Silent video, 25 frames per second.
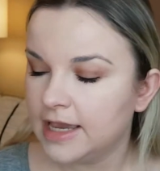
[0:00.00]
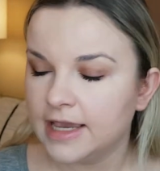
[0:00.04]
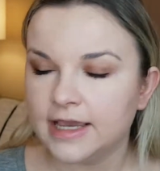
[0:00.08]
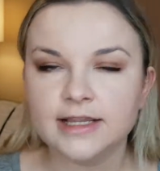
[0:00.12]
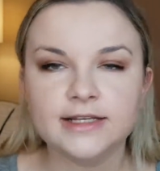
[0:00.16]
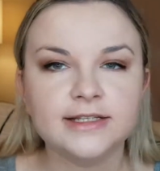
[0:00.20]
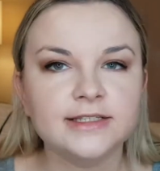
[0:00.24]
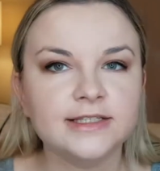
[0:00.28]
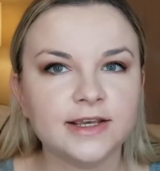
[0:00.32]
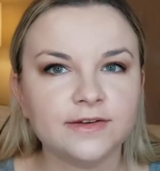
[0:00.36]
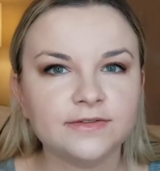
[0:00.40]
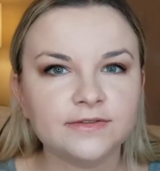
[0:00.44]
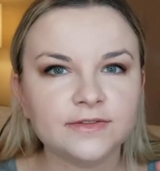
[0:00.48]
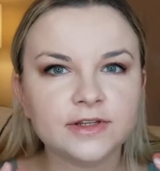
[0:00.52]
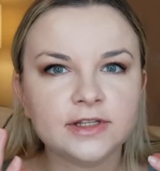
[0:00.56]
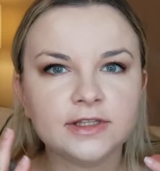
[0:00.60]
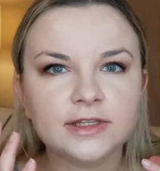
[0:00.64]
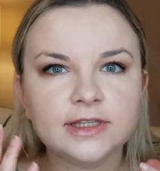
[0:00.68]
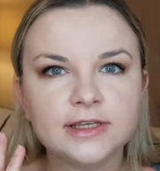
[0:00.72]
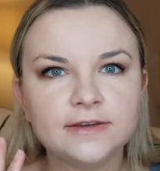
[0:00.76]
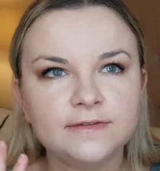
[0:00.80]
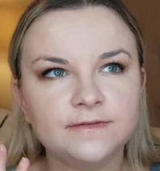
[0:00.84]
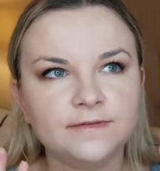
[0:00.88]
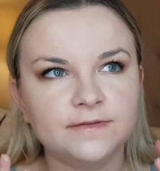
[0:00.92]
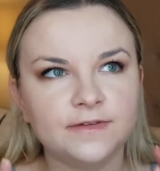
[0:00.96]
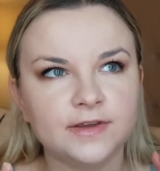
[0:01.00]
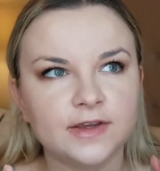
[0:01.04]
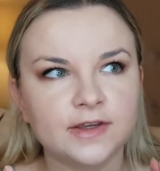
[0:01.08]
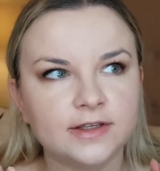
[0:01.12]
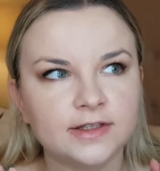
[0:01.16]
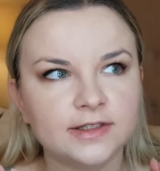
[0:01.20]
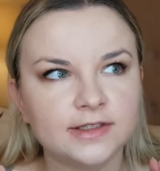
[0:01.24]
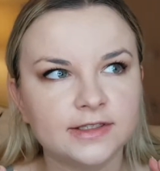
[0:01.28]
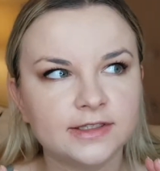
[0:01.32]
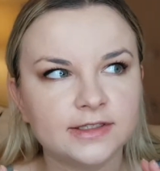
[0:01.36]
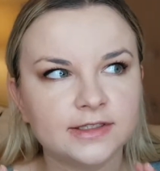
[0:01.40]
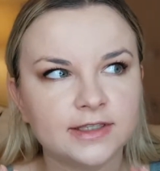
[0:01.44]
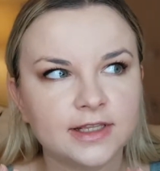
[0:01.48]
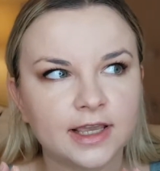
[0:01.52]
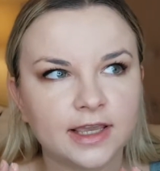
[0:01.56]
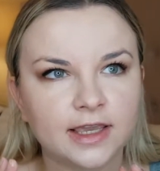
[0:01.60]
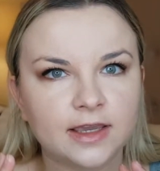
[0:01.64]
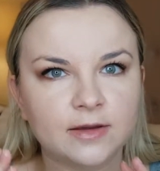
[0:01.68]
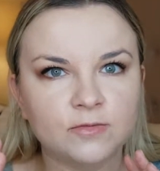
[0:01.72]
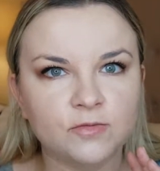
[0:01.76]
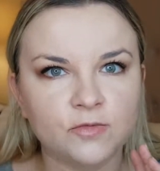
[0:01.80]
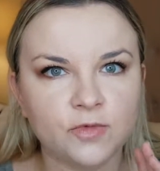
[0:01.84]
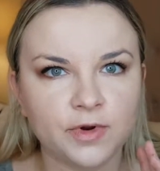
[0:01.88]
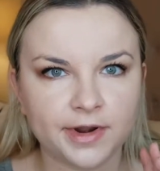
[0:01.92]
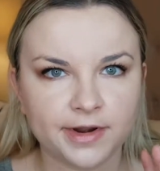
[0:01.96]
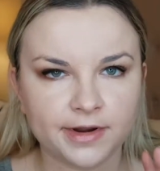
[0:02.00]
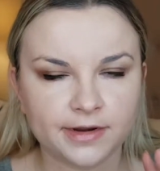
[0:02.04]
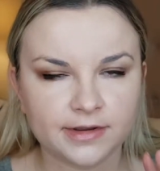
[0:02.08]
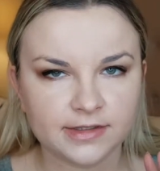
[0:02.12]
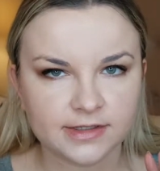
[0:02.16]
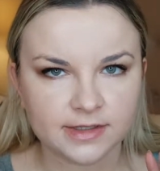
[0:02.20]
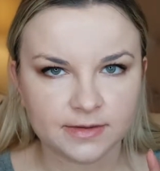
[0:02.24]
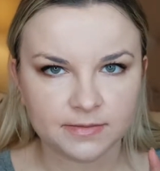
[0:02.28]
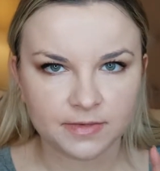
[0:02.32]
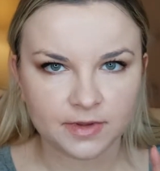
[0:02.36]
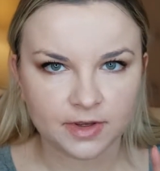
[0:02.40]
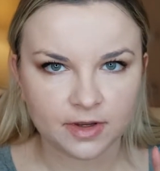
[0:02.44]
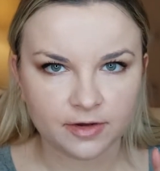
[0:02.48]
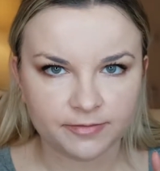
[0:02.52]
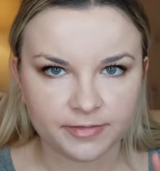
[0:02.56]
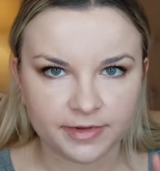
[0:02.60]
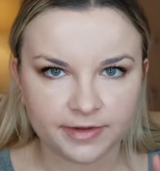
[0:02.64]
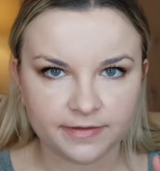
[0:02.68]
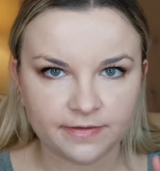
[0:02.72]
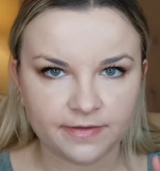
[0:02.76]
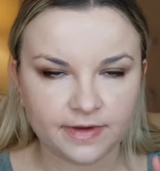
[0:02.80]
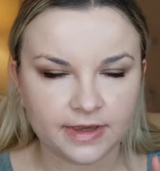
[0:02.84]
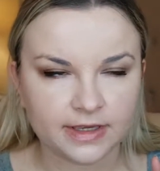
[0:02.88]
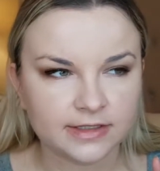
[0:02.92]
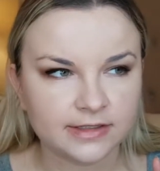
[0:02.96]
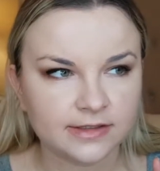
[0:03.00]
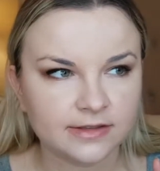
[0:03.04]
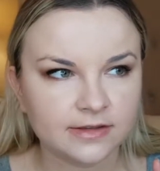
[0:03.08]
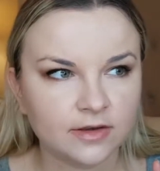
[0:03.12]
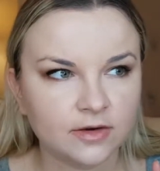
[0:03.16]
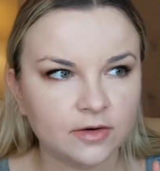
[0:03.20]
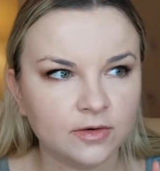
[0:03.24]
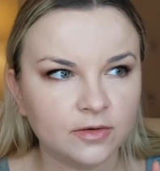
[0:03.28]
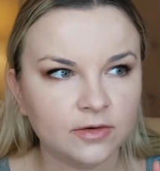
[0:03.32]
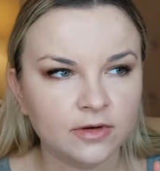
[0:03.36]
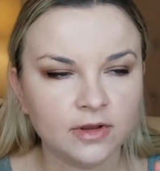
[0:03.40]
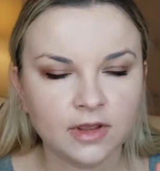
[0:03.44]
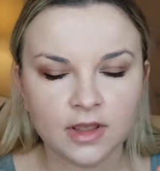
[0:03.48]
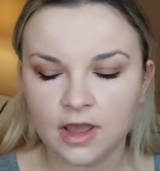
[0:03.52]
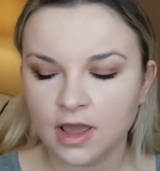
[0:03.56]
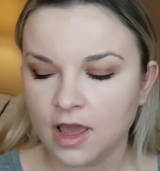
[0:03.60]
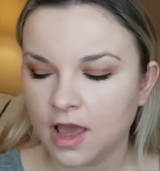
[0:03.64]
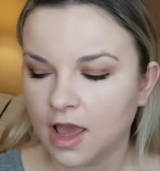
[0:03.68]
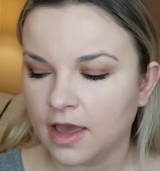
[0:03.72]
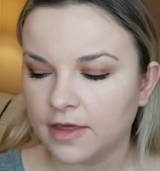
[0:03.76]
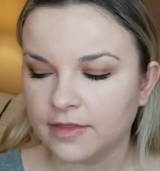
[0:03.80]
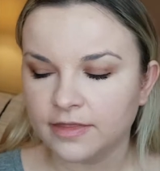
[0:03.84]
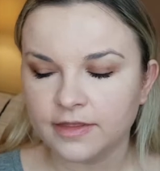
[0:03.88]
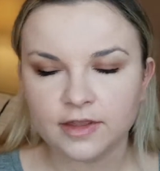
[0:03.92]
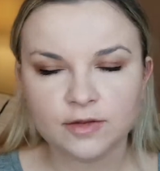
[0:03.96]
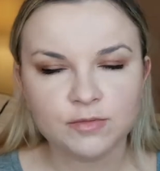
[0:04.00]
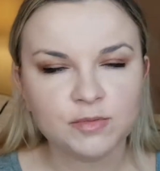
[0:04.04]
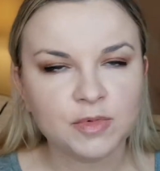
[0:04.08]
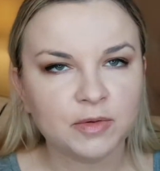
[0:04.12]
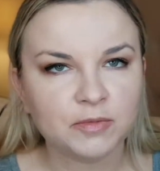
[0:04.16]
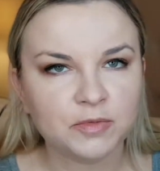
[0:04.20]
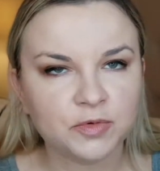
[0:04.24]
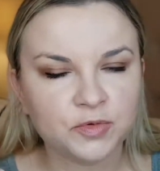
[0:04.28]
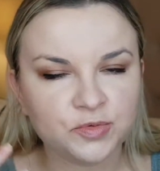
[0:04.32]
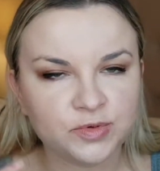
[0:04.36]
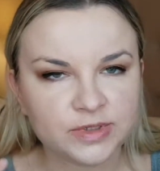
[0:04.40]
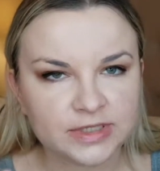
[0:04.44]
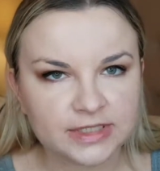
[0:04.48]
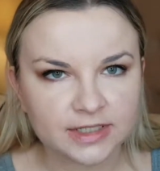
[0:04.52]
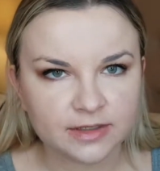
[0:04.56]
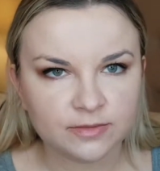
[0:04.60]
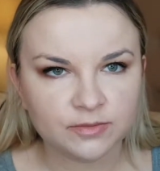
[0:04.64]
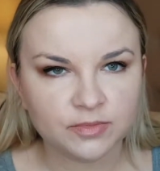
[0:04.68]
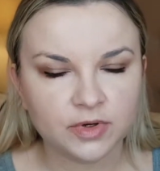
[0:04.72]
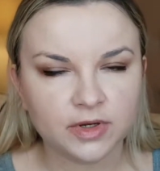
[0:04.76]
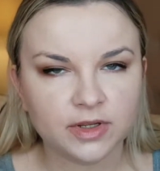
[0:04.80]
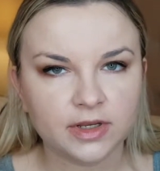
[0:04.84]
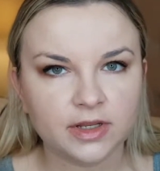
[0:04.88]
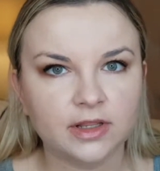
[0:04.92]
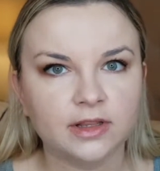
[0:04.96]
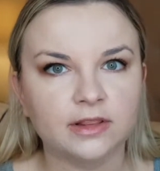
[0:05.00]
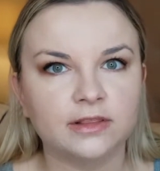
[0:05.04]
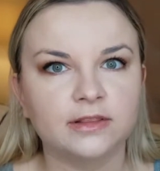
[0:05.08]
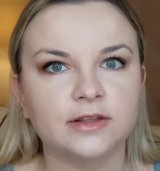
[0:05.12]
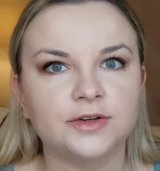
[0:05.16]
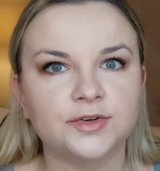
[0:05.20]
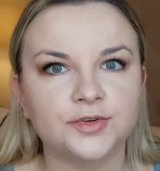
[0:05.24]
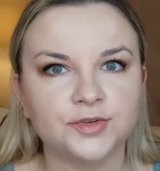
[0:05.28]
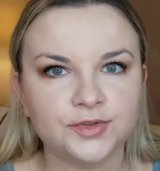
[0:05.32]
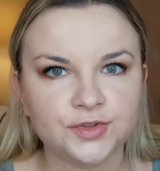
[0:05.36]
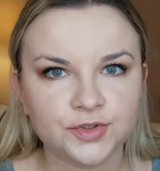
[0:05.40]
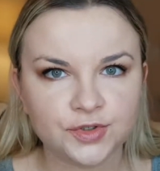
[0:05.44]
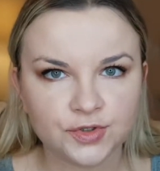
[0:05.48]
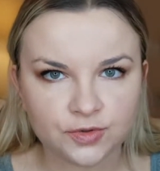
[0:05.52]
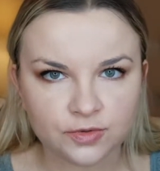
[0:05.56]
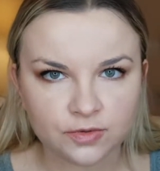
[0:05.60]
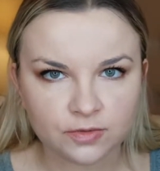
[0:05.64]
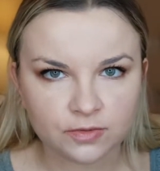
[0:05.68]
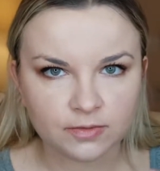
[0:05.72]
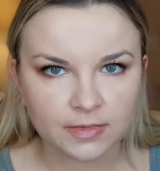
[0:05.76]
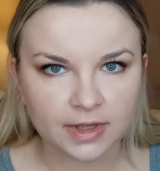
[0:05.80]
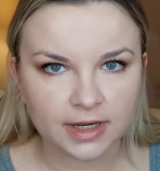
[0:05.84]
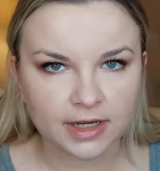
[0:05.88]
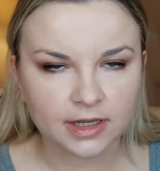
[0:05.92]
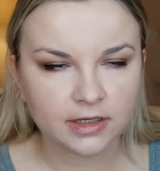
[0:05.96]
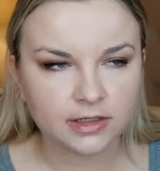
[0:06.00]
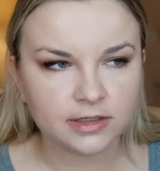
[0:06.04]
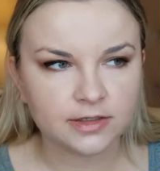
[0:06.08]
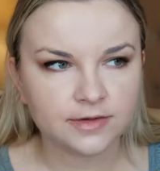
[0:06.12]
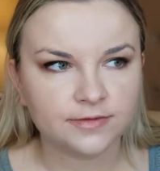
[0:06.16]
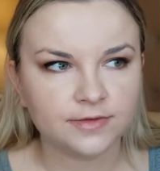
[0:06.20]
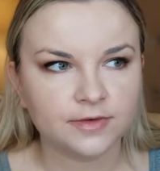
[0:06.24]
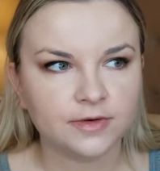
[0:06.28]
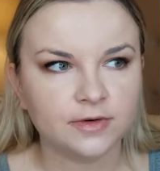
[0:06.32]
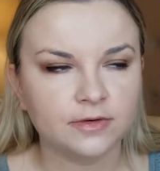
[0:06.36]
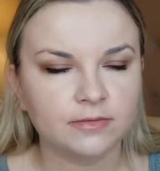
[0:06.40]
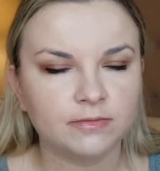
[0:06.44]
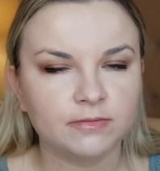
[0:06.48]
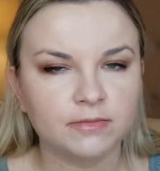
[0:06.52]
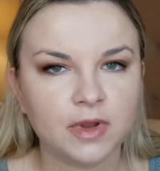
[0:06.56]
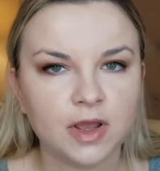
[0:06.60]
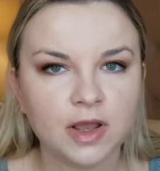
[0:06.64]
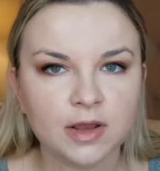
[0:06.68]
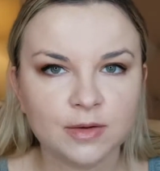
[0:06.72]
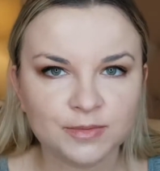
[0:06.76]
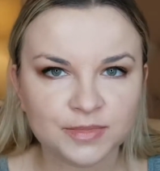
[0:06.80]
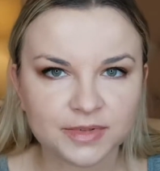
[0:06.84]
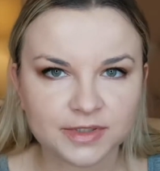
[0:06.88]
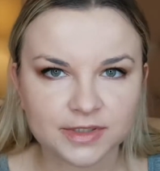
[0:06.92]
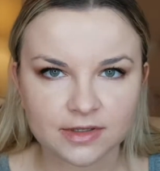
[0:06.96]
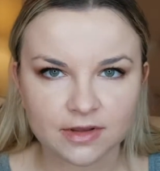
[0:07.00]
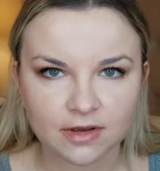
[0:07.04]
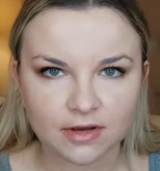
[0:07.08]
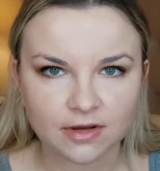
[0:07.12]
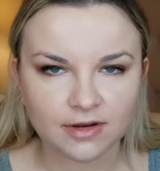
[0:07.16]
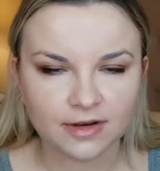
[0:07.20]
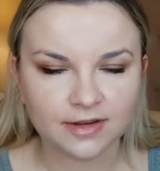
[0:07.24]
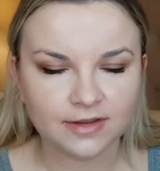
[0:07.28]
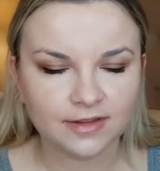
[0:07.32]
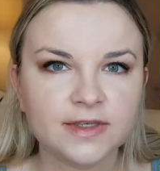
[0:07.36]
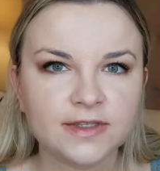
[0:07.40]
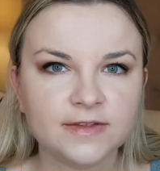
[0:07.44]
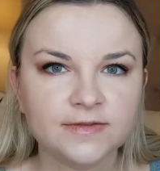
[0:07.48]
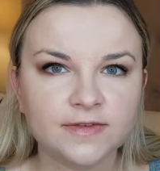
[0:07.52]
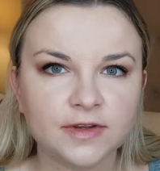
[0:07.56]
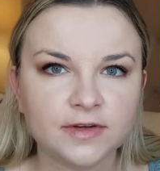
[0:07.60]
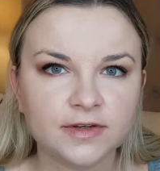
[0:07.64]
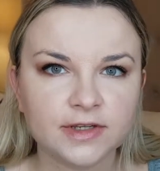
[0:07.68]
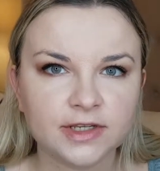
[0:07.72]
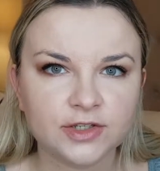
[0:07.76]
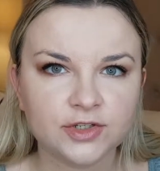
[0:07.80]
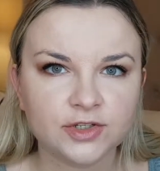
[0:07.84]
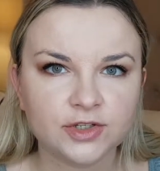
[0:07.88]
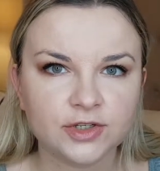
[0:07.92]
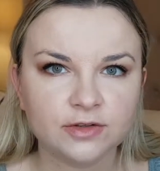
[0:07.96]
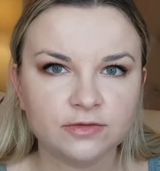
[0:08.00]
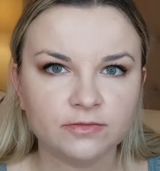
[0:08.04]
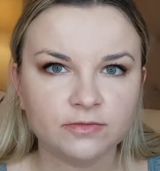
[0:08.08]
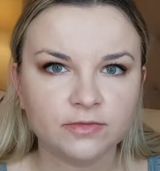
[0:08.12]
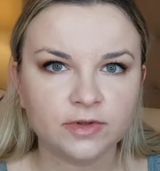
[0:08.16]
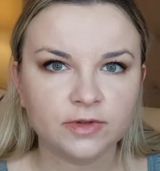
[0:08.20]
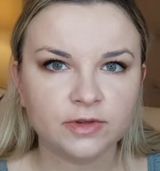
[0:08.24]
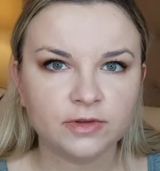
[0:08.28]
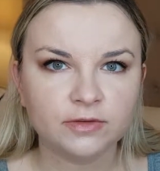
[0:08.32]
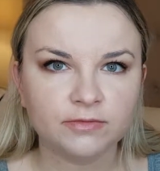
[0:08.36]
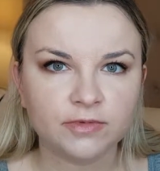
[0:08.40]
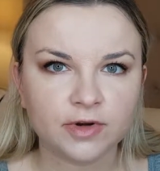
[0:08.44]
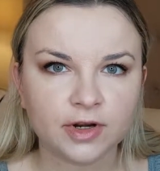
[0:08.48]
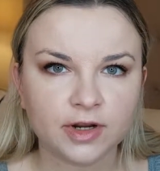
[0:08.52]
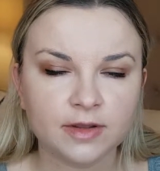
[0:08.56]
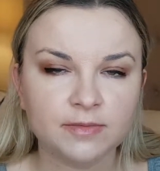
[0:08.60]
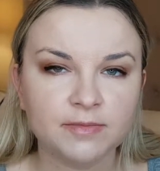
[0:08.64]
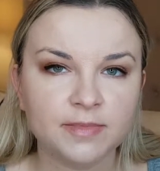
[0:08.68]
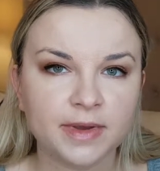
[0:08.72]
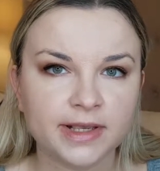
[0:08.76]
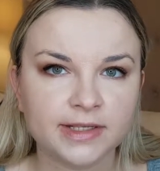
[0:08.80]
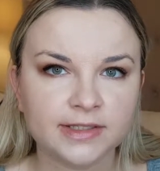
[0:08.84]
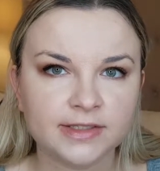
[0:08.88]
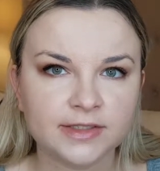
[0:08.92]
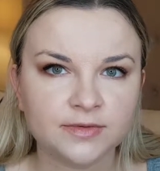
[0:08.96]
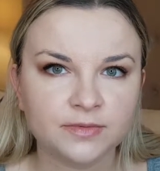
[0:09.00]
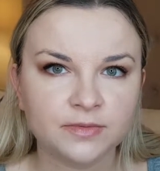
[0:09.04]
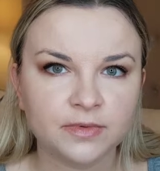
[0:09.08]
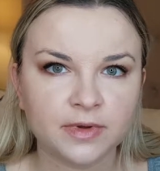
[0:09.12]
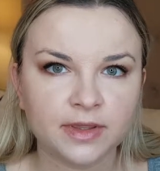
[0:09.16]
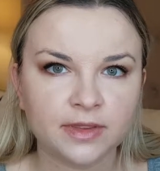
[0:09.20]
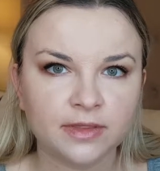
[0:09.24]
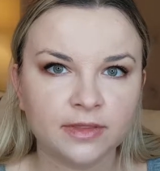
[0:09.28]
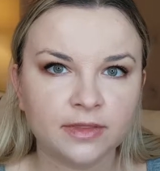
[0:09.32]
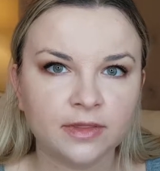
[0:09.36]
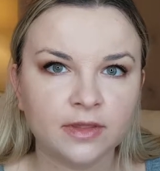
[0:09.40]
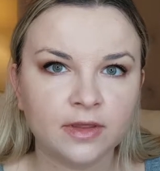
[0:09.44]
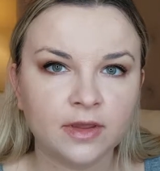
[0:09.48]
It definitely feels like I'm wearing something on my face though. I think maybe we did put a little too many different pumps on. This foundation would work best with